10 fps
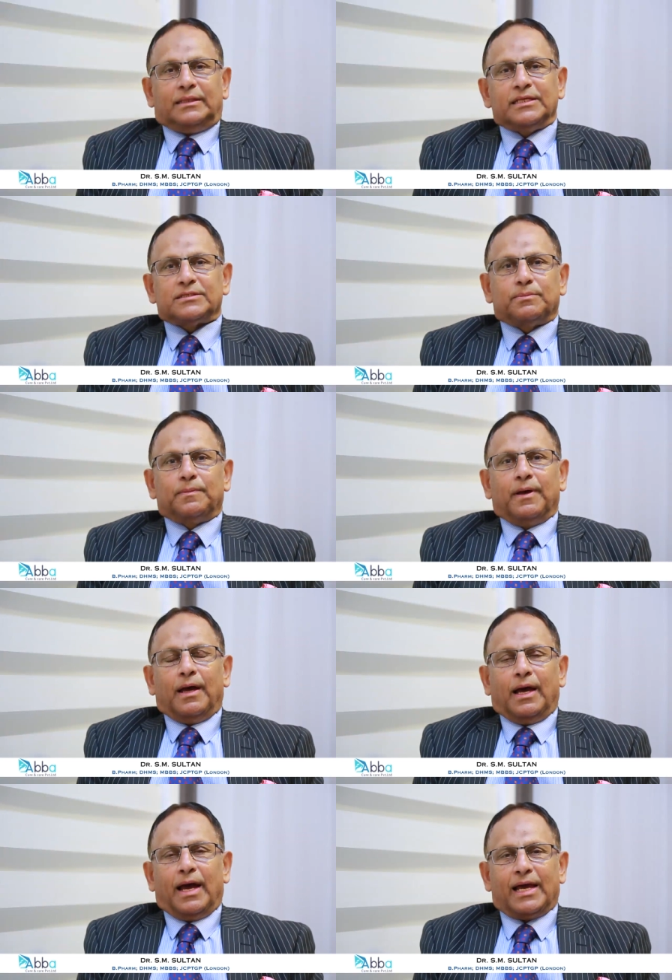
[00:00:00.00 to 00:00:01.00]
This
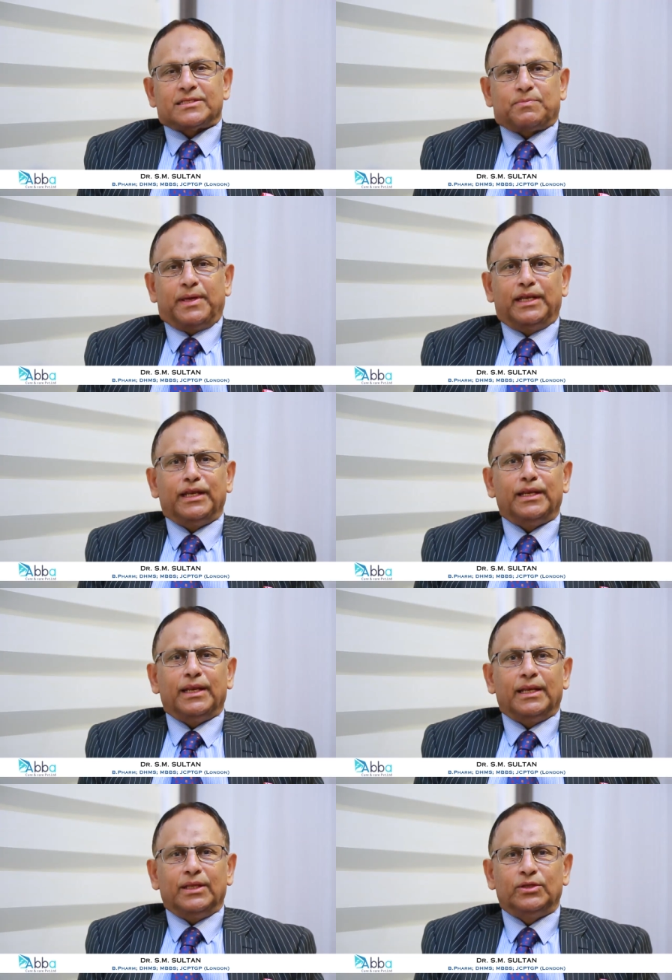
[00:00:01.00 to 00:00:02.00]
has
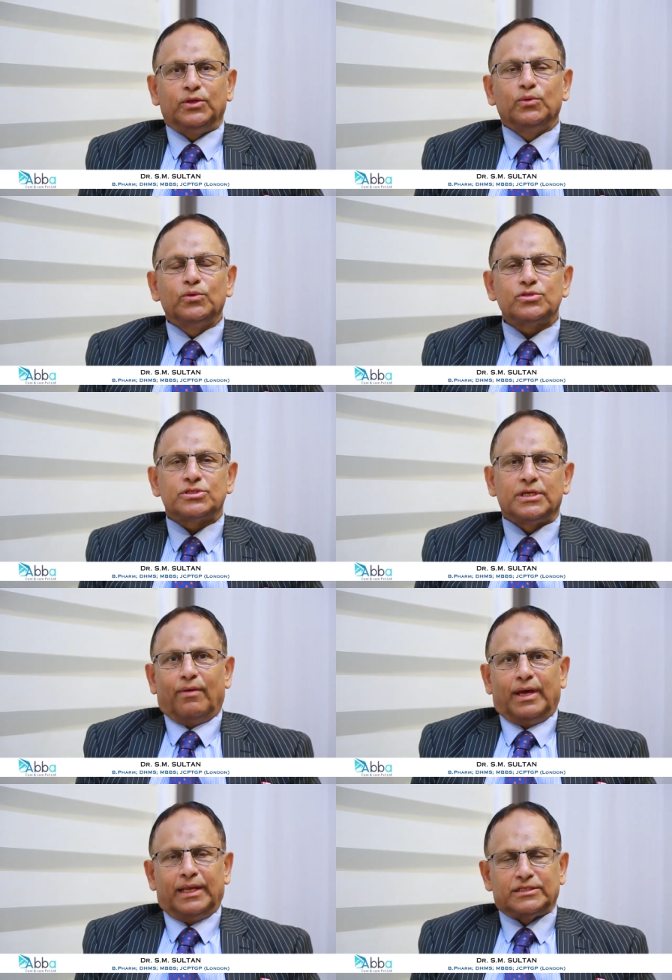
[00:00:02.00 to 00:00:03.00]
been used
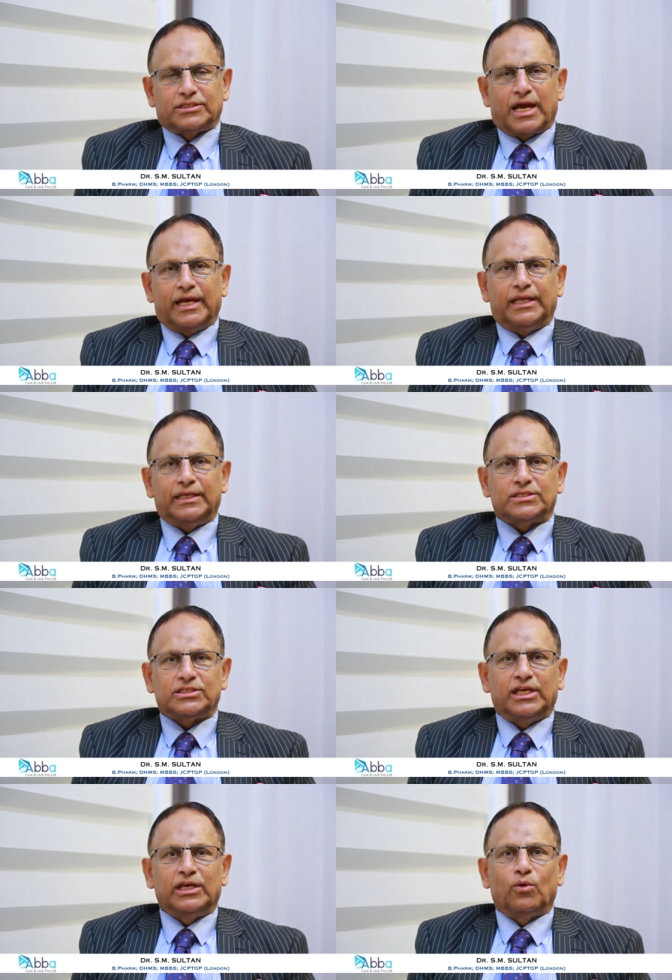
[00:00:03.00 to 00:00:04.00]
in Chinese
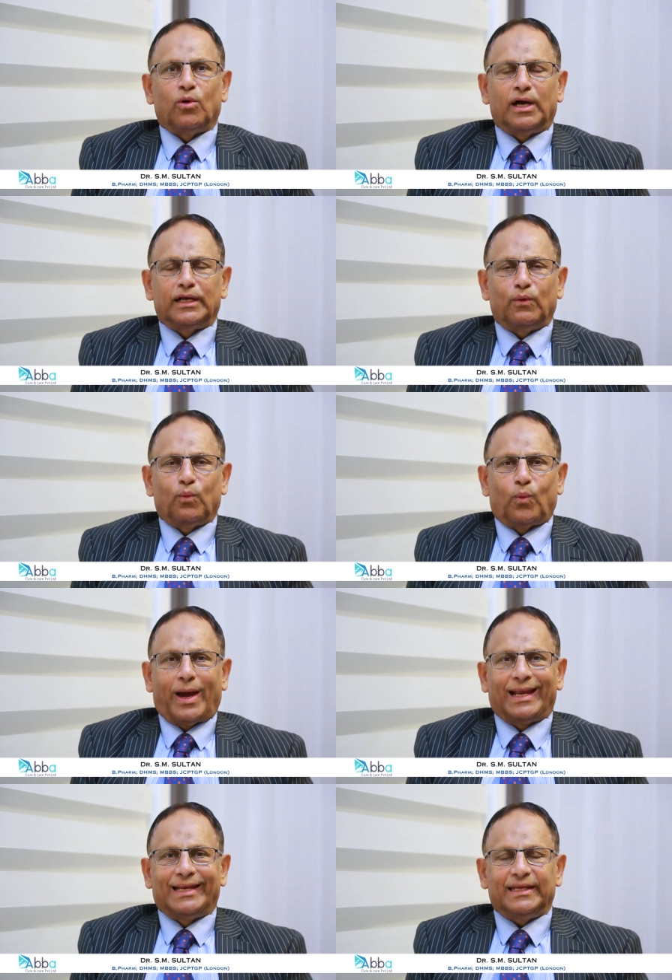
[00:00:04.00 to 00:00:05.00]
Qinhuang
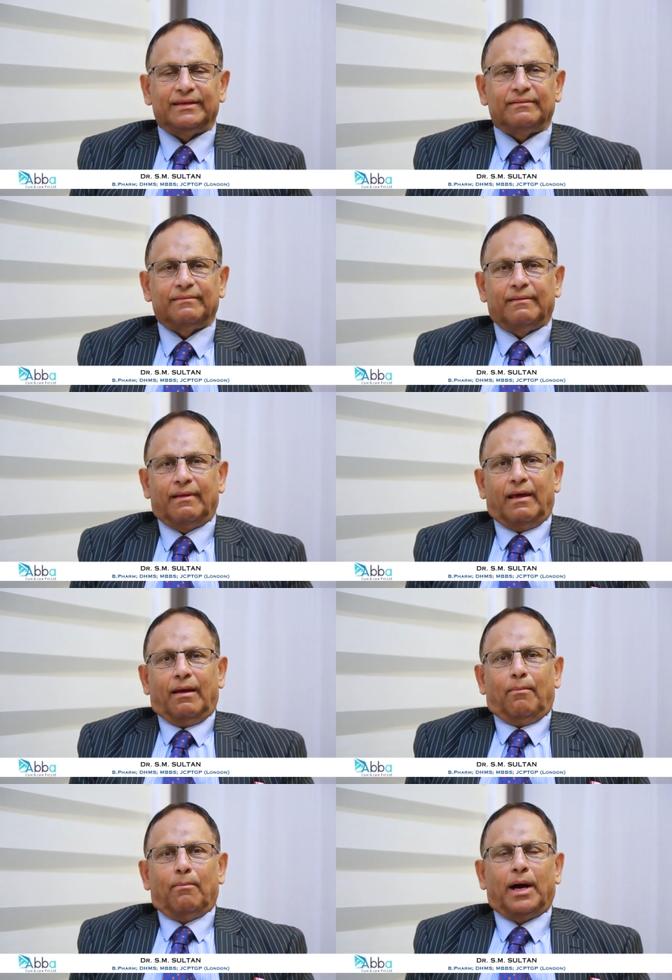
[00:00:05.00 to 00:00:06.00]
Valley
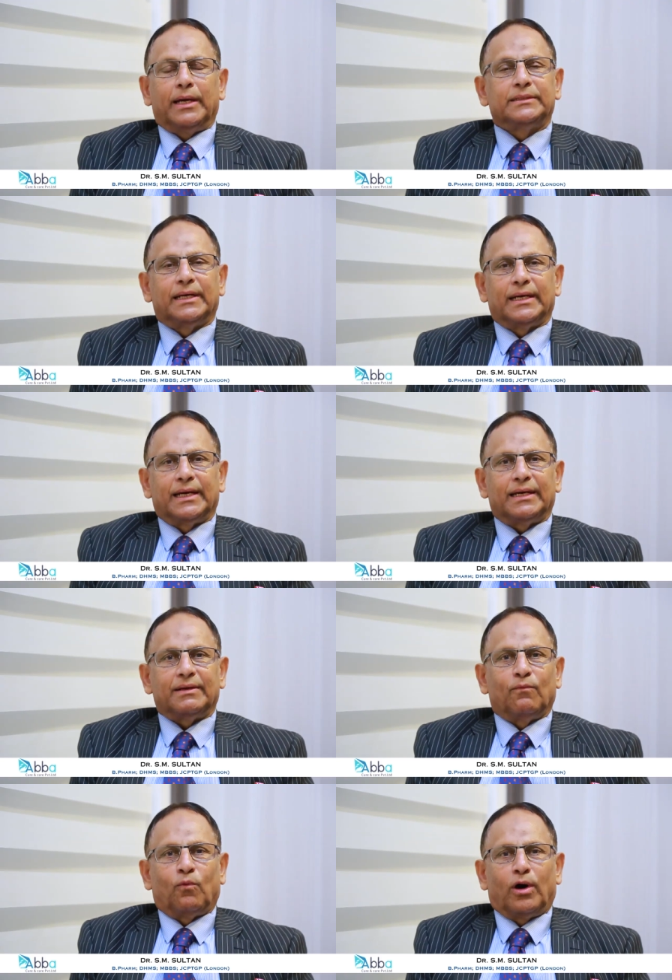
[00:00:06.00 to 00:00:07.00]
by the
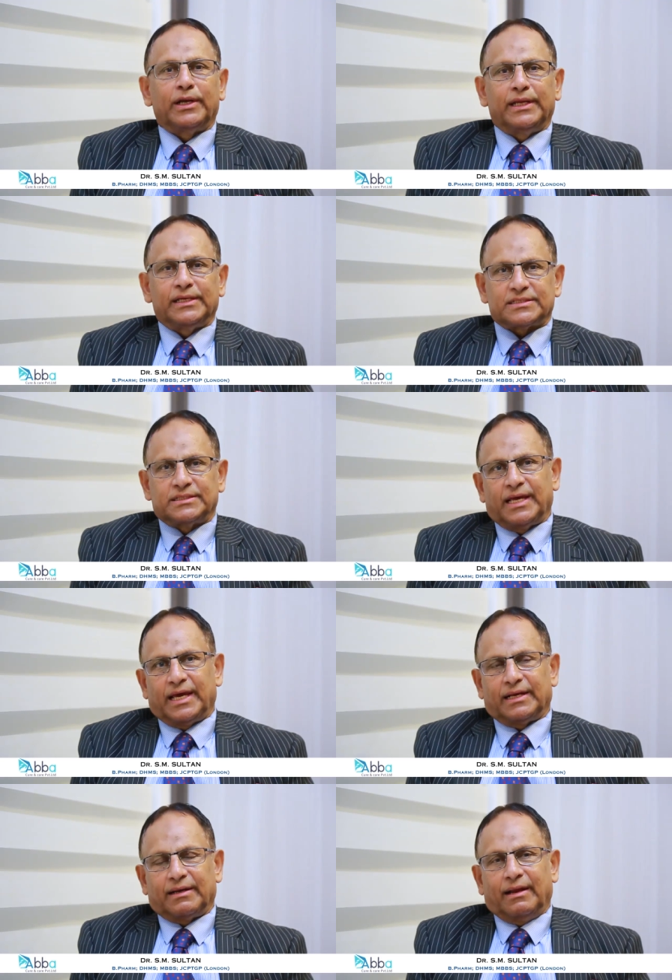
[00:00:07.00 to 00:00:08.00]
warriors
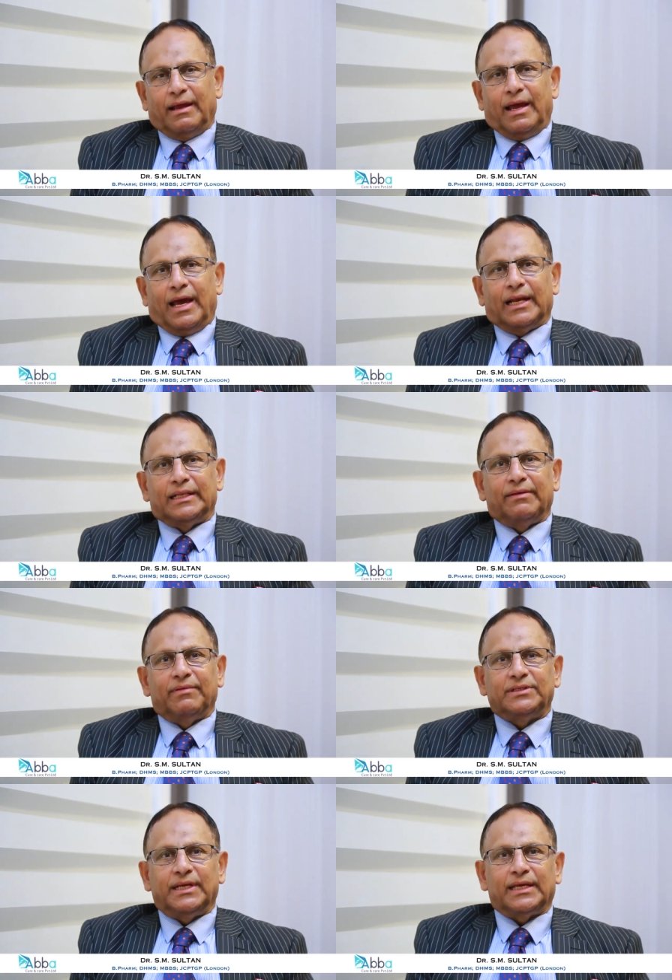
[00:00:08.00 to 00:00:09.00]
there, and they
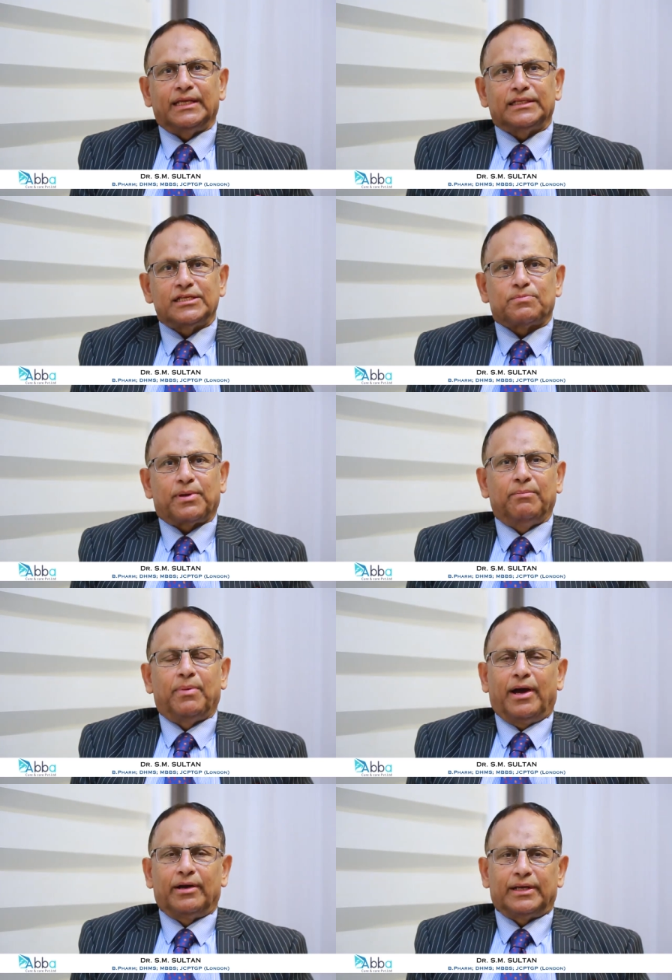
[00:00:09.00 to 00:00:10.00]
were taking these
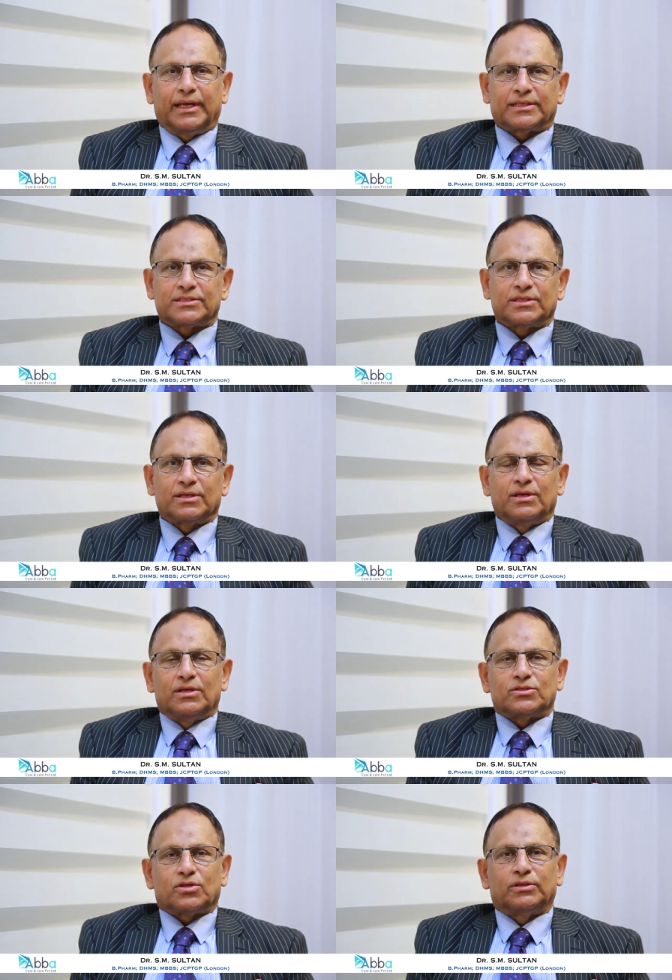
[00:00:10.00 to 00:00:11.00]
prebiotics
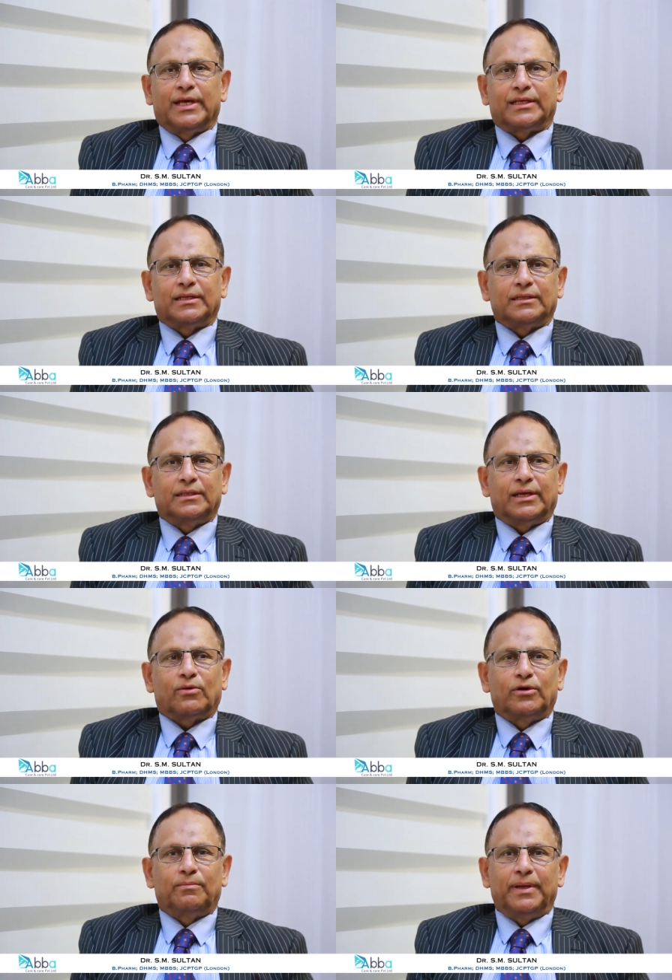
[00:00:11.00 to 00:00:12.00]
so that they
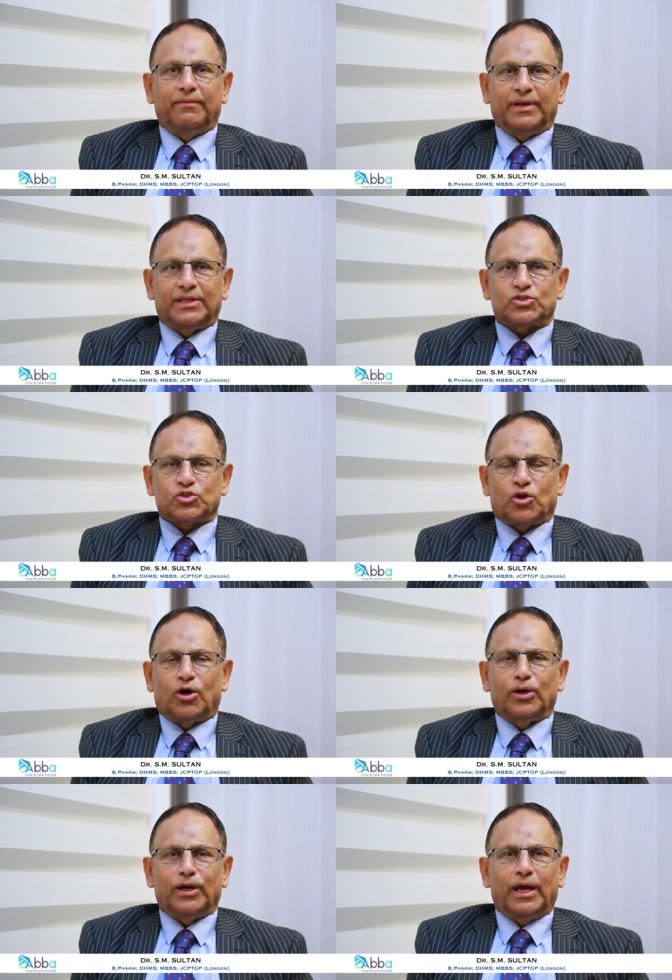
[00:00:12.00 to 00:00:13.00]
could be very
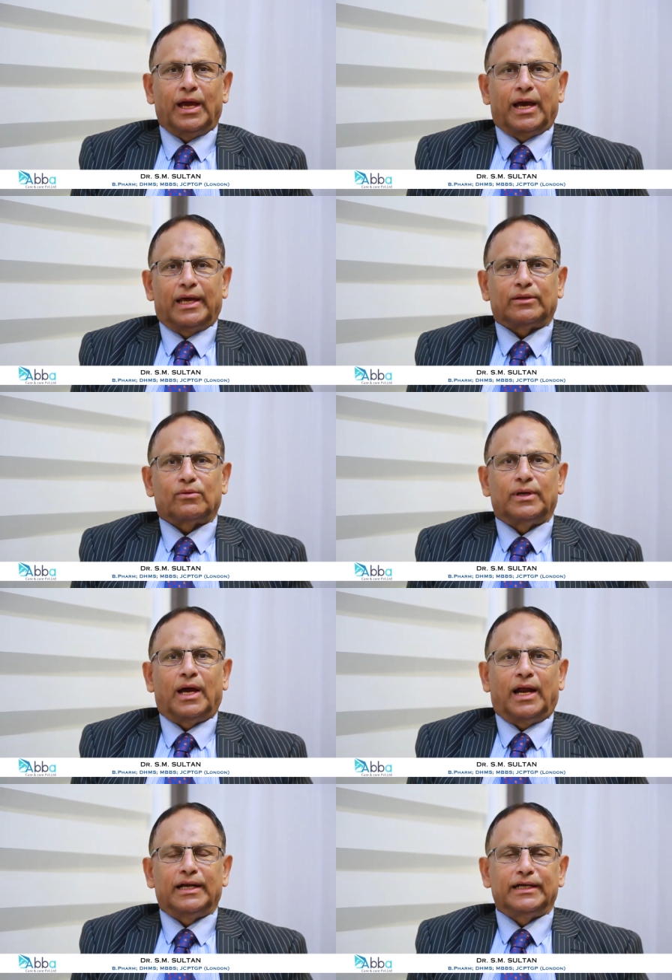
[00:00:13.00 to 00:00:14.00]
strong and could
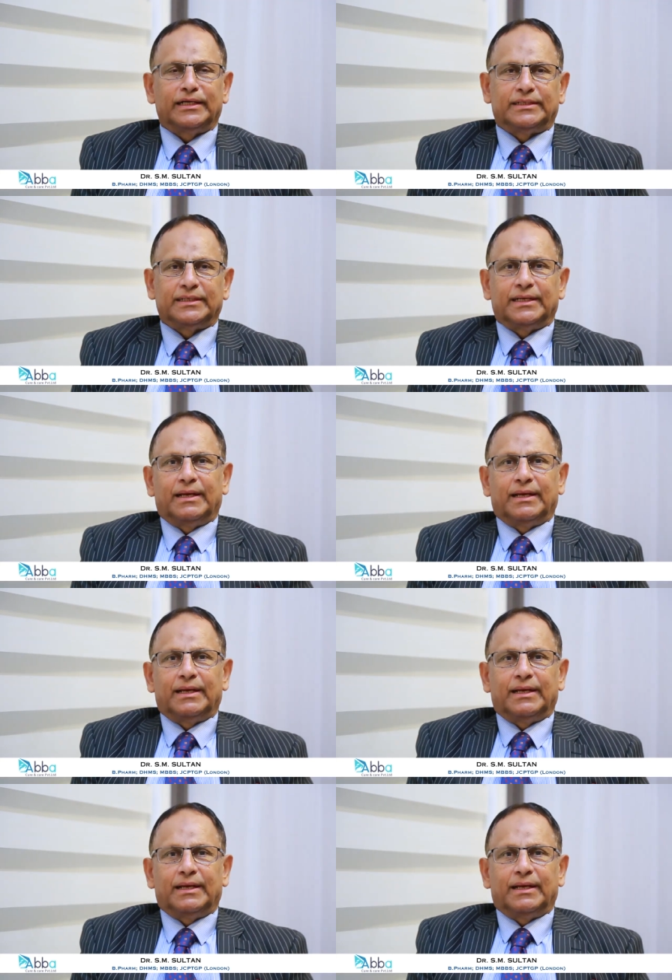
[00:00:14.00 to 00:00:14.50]
hunt